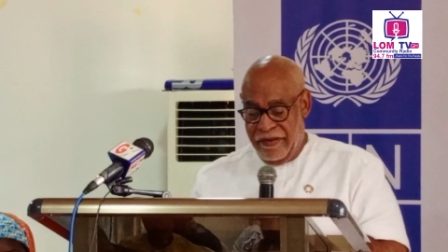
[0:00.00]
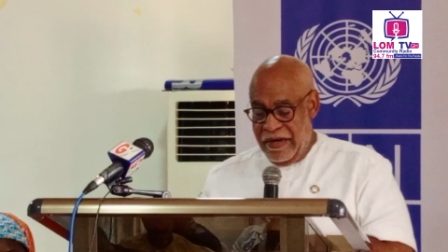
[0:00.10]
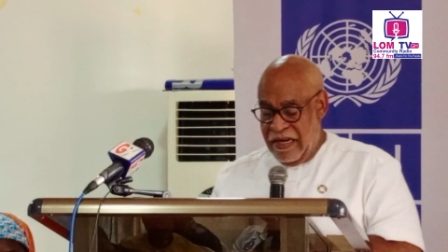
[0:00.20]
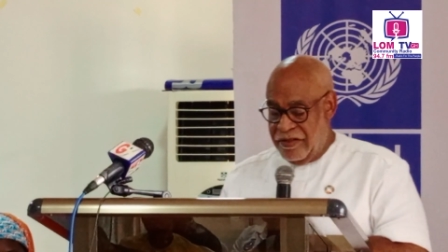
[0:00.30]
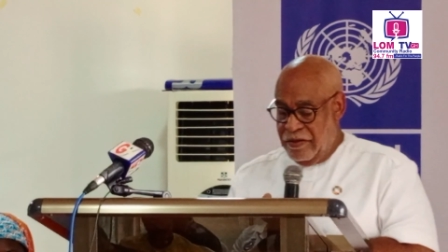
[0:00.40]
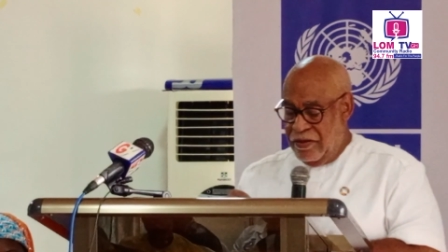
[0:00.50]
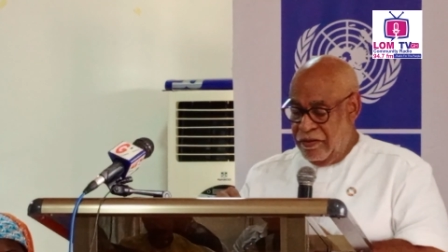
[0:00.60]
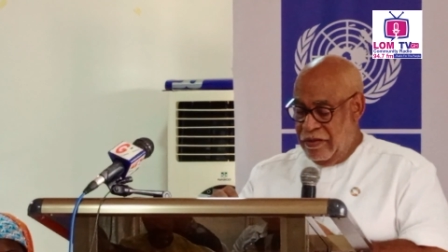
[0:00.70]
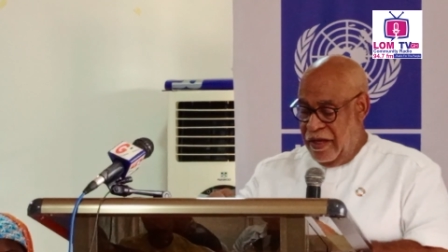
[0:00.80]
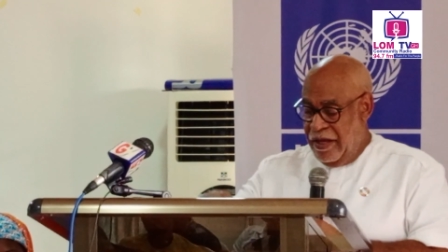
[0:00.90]
of the
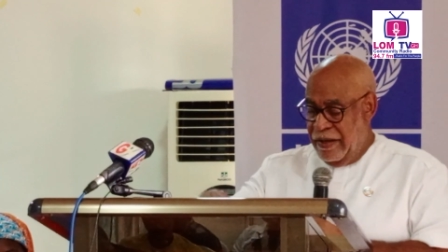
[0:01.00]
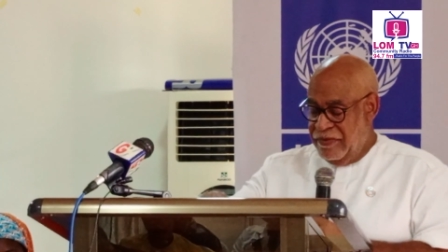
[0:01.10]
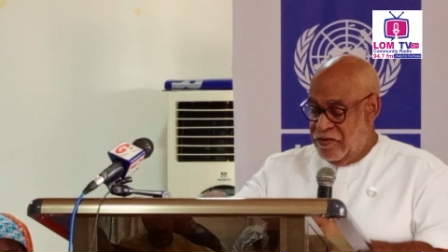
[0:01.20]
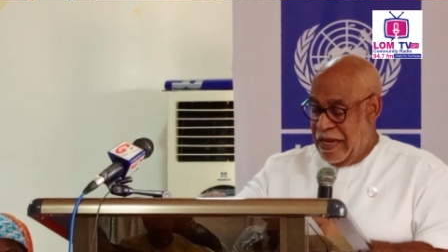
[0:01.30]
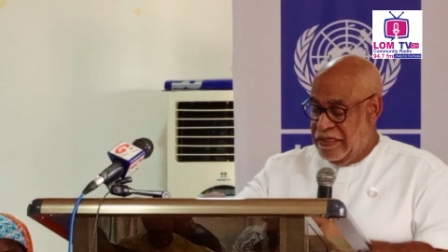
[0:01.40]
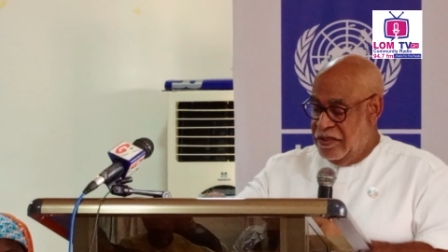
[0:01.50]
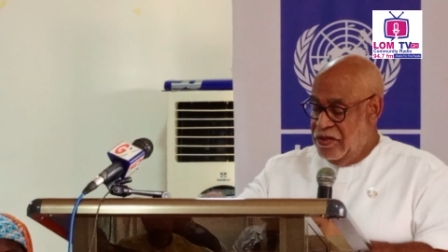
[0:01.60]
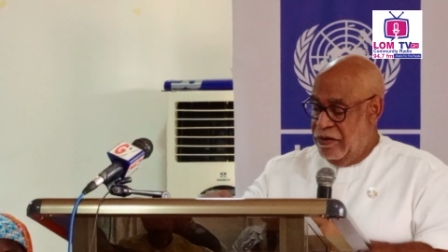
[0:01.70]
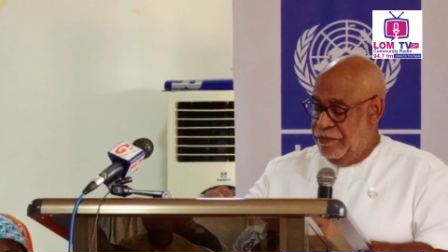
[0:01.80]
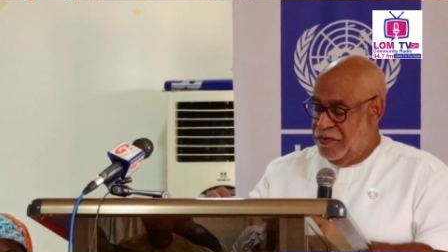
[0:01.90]
national
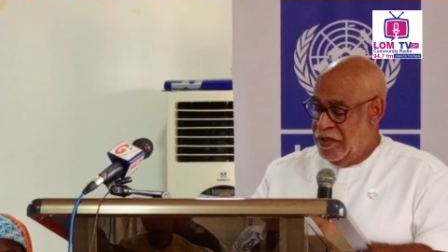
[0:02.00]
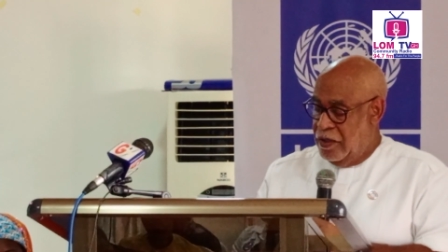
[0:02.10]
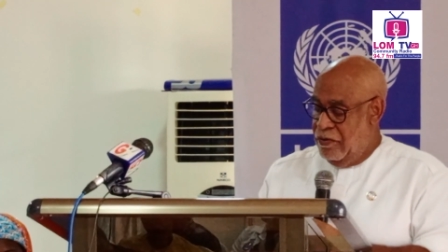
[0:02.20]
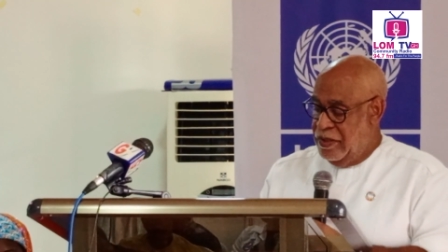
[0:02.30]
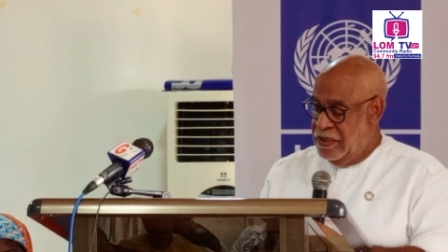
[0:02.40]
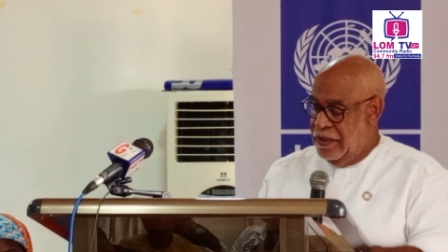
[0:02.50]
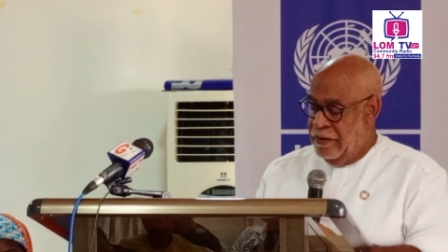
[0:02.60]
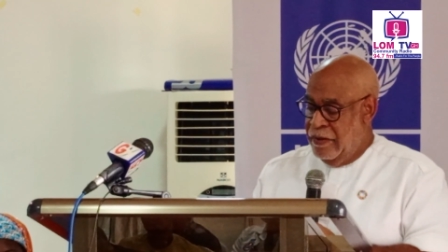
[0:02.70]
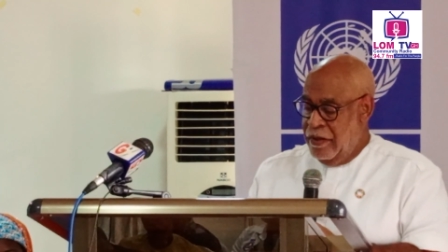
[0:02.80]
strategy on security.